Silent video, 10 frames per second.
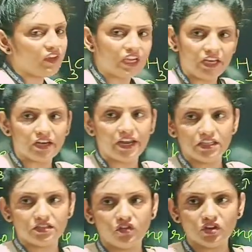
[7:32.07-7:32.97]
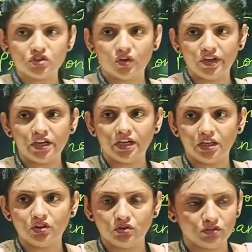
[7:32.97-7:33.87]
we can write for showing it
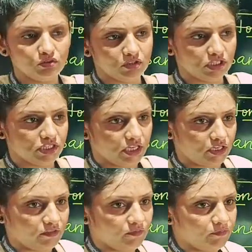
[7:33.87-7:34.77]
into the chain?